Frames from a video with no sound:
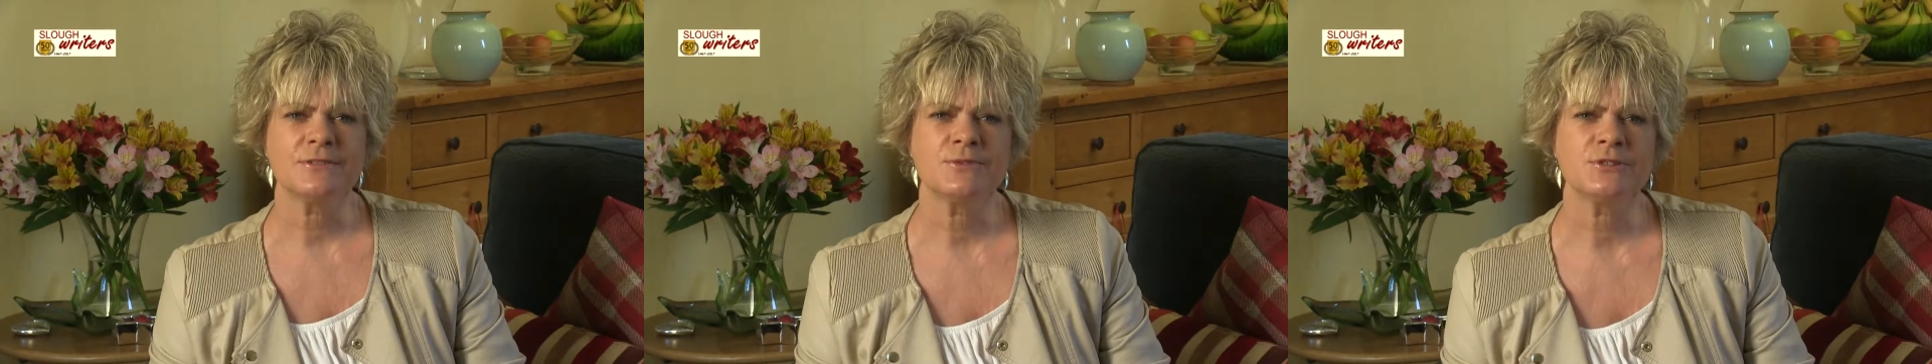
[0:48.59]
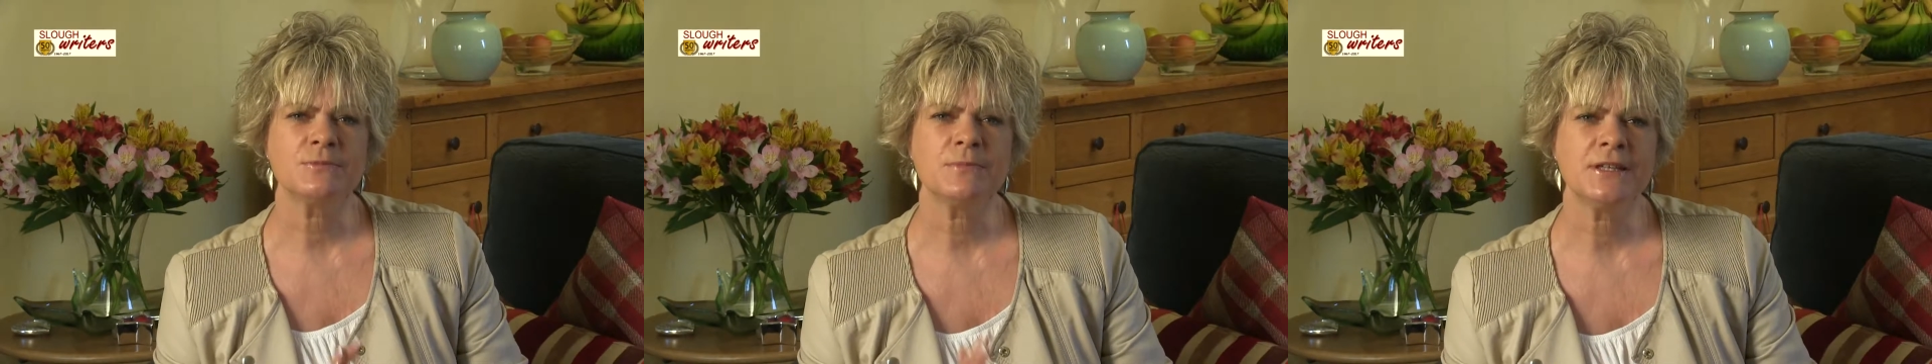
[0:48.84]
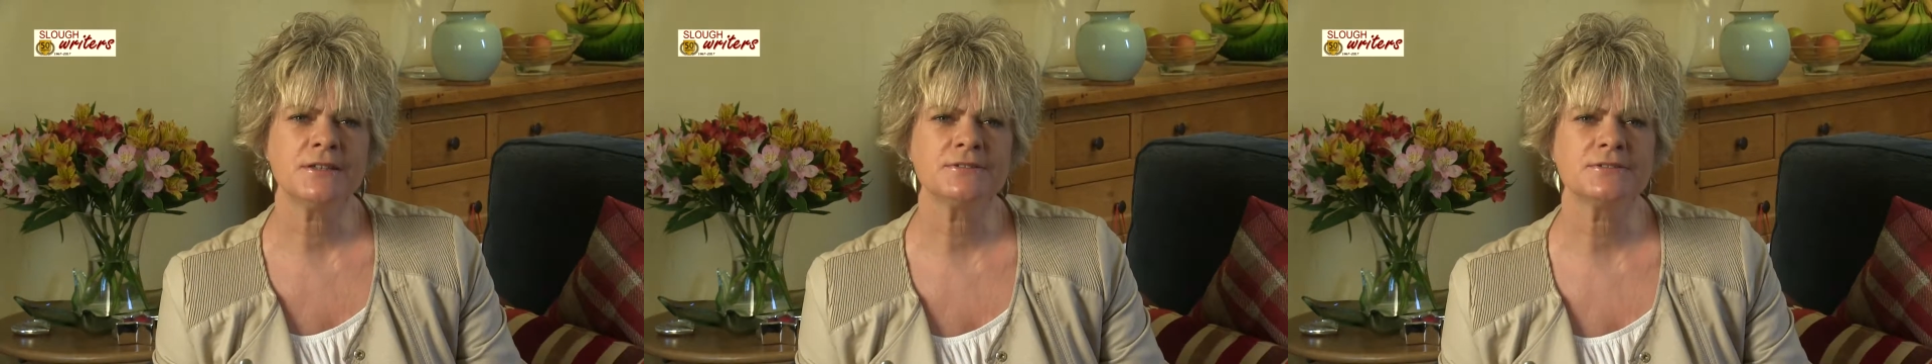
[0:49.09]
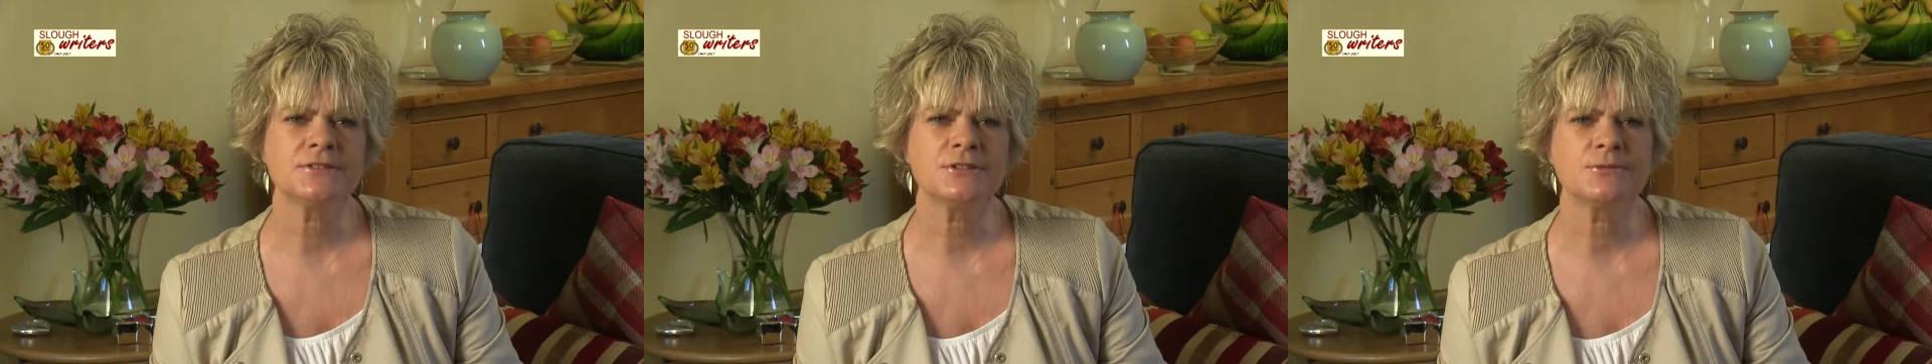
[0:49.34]
and what
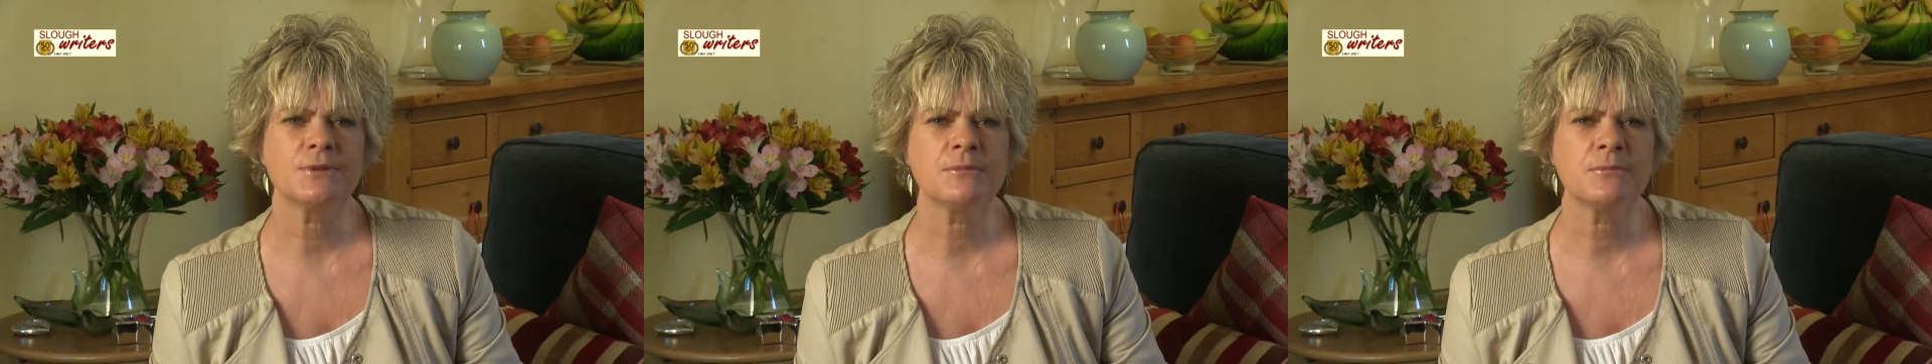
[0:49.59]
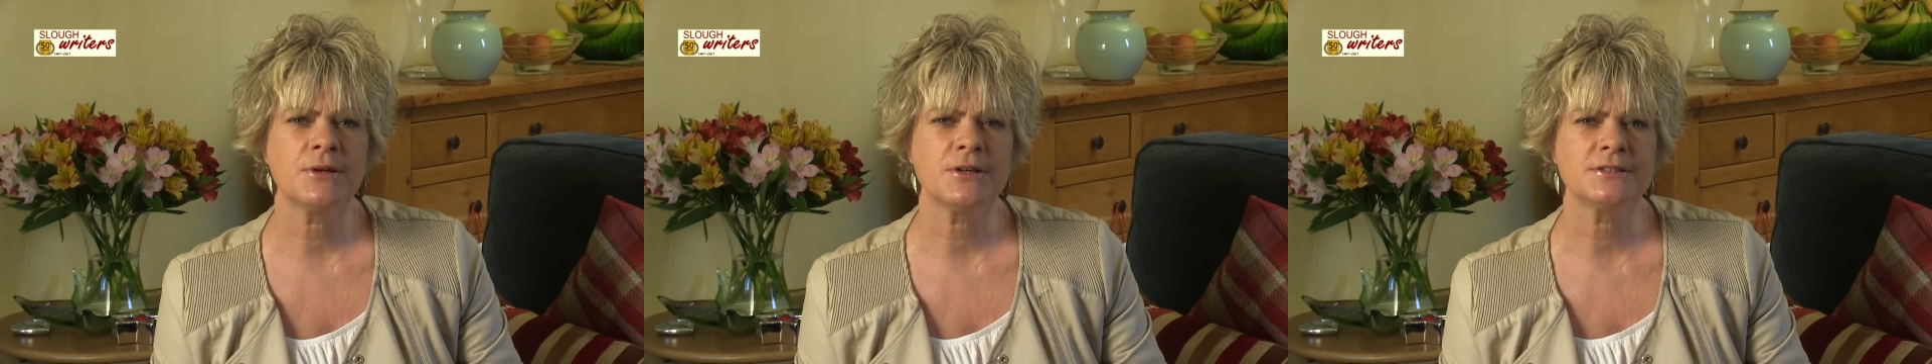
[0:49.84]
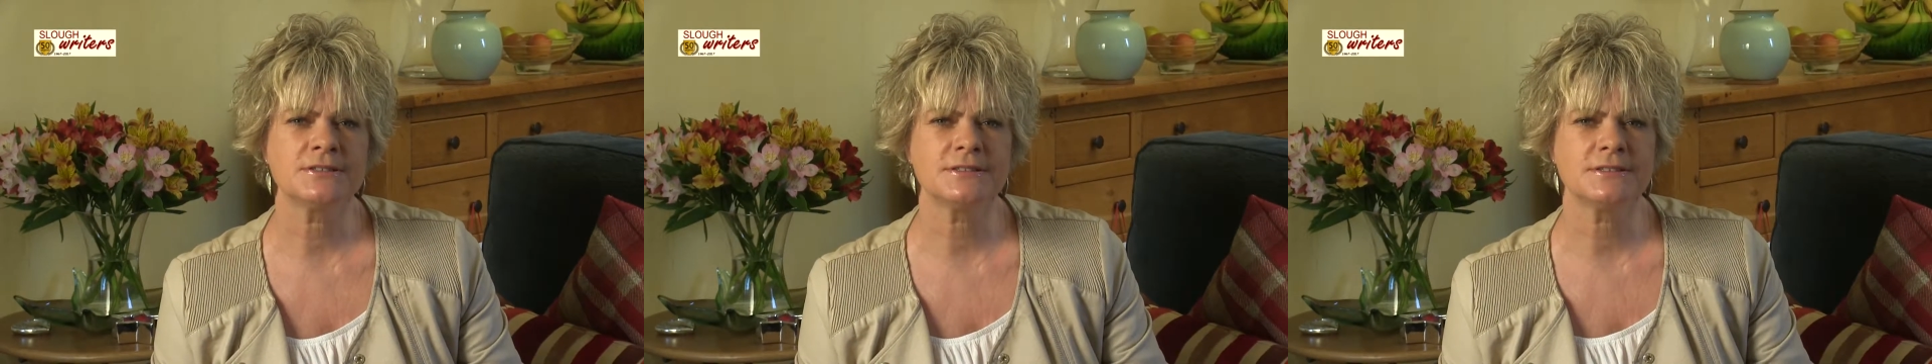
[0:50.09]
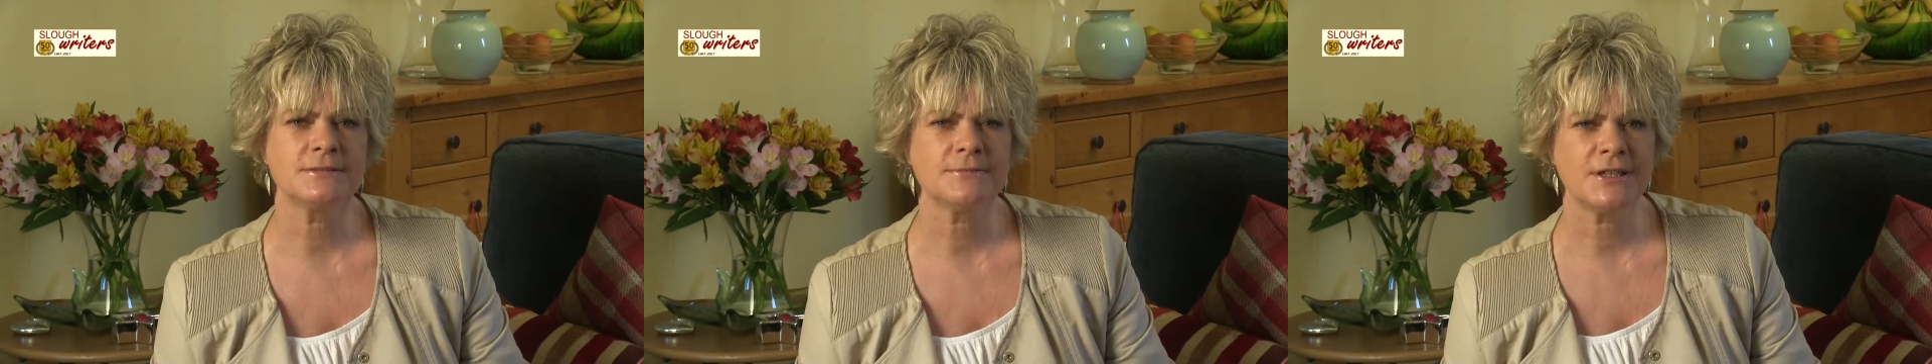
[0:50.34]
appeals to one
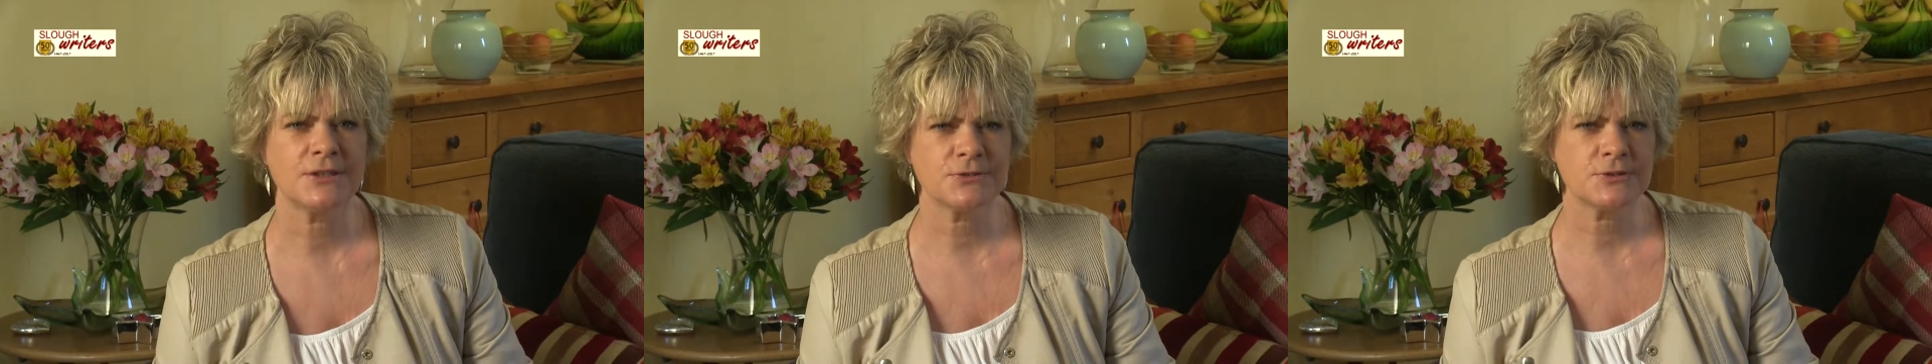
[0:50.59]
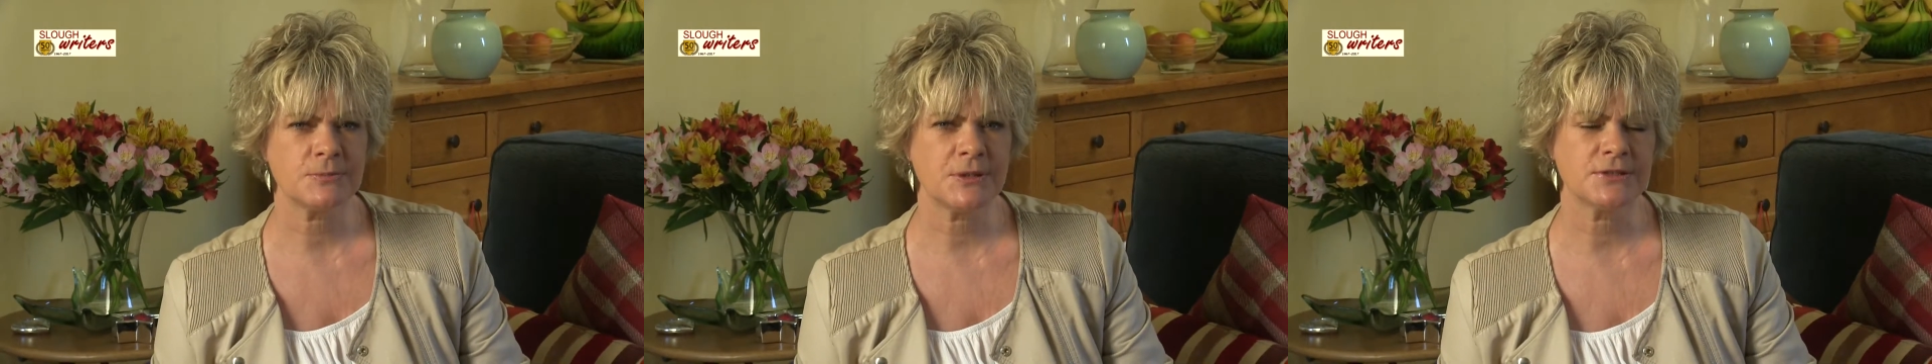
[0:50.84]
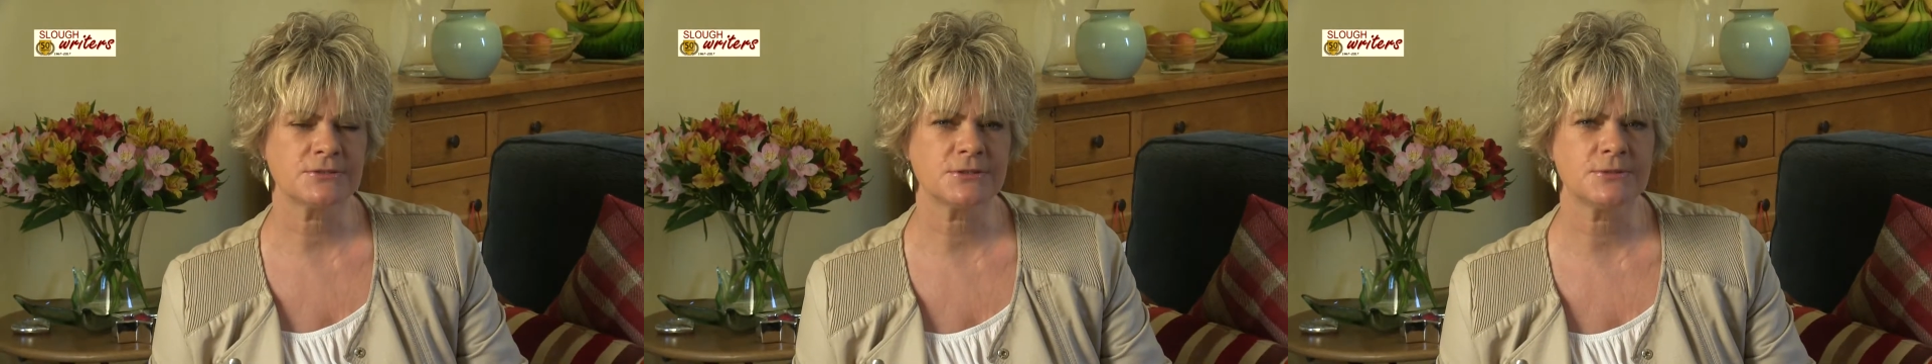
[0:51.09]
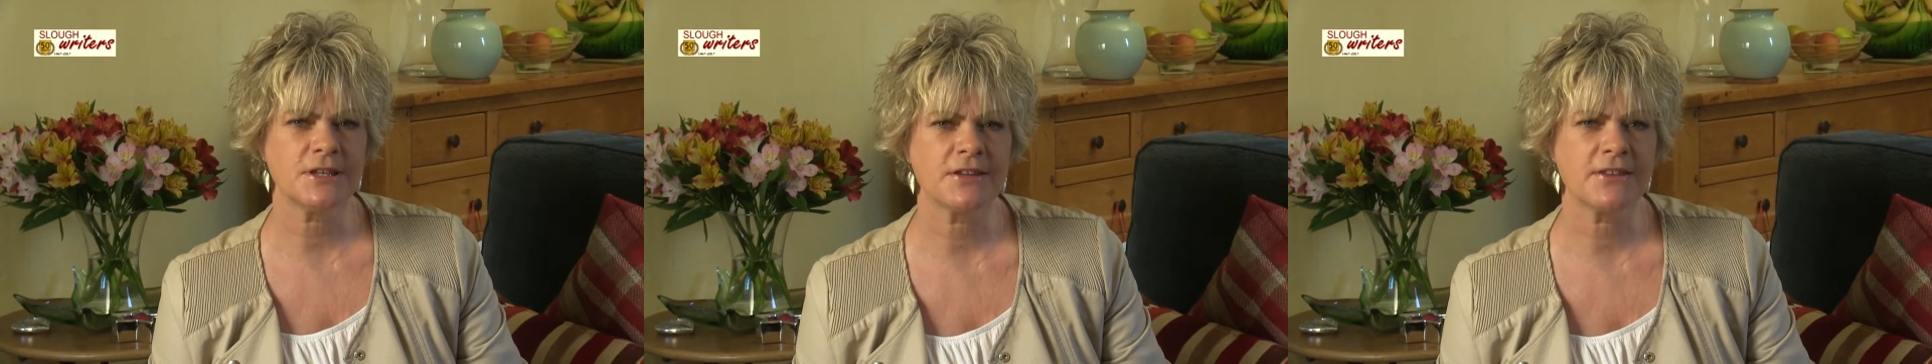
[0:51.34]
person may not appeal
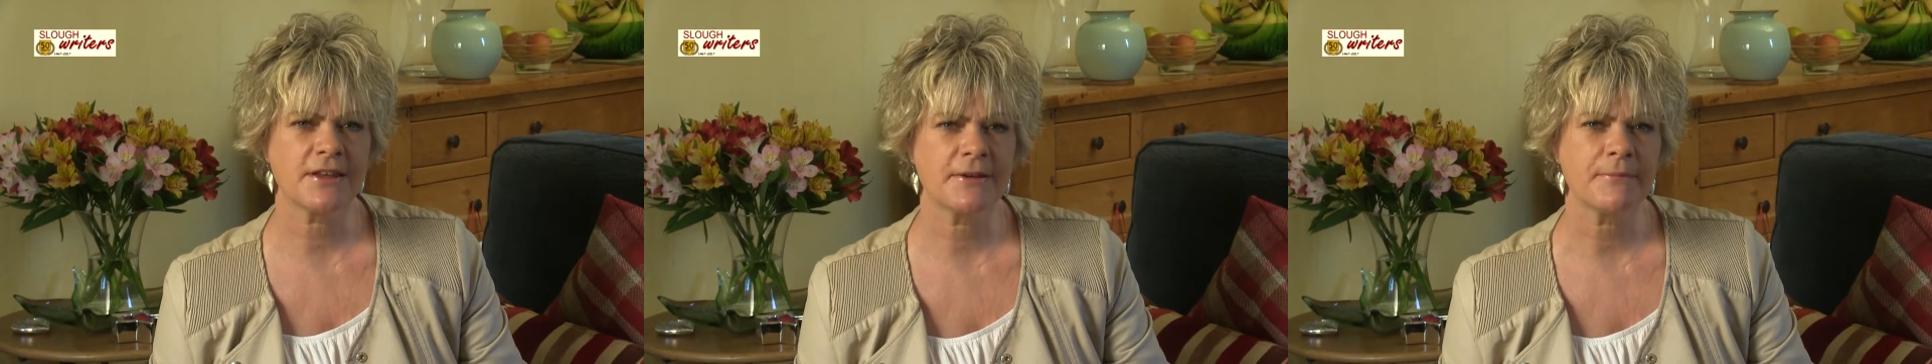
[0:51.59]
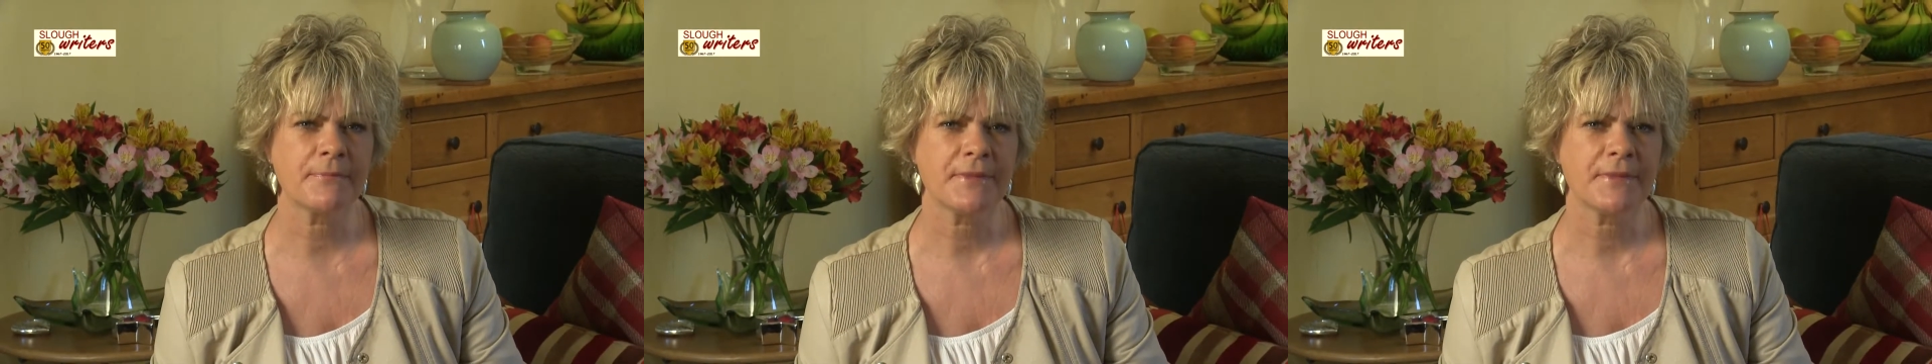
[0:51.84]
to another.